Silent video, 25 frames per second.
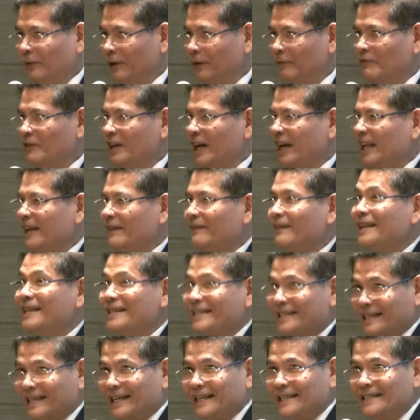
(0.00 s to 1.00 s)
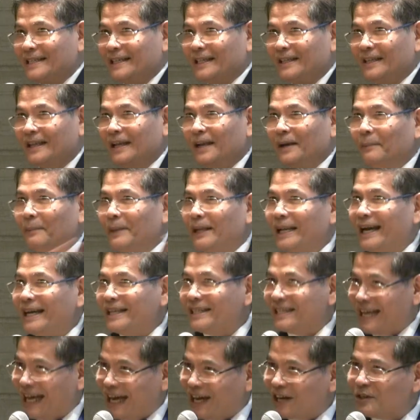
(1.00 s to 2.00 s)
We have not even discussed it, but
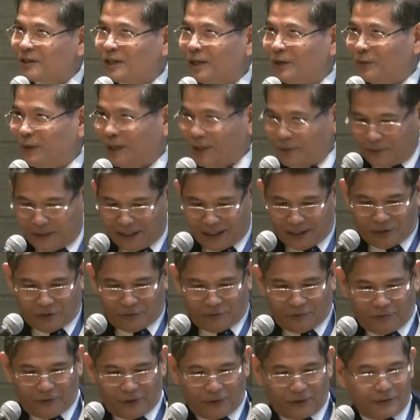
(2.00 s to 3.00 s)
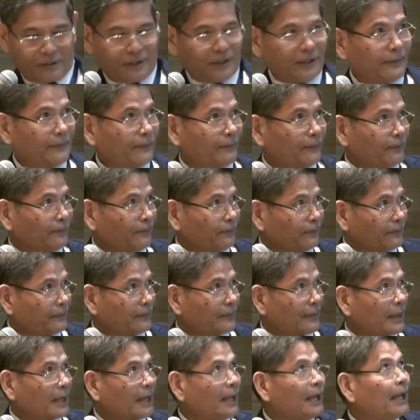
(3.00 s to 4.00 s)
that's actually what we need to focus
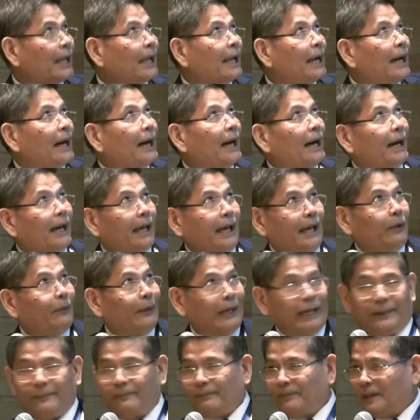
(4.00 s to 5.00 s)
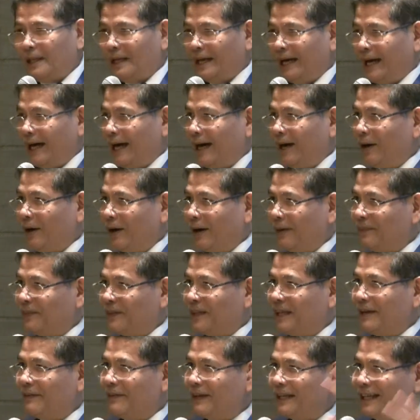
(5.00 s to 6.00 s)
on. Anyway,
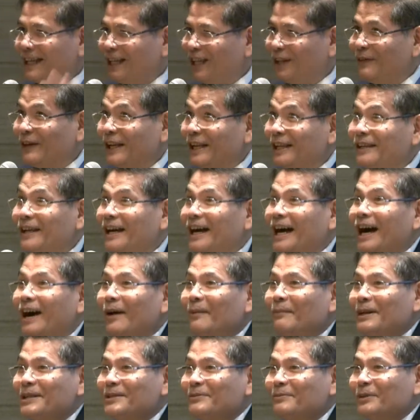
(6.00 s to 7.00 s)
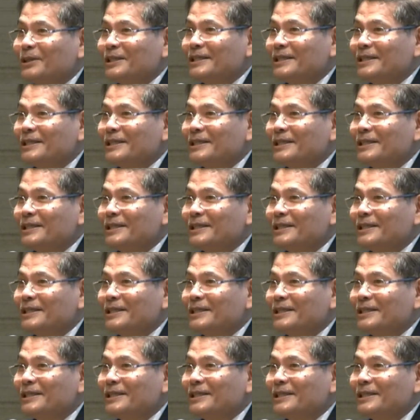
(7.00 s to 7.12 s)
given the limited, how much